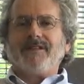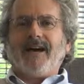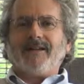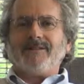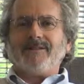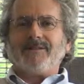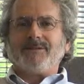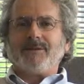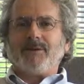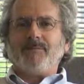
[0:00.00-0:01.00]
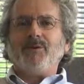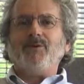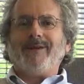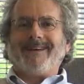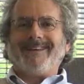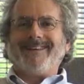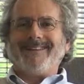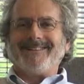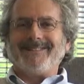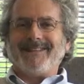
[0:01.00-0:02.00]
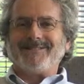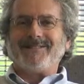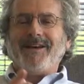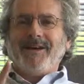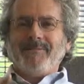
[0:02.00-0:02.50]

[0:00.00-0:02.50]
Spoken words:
not computing, in a sense.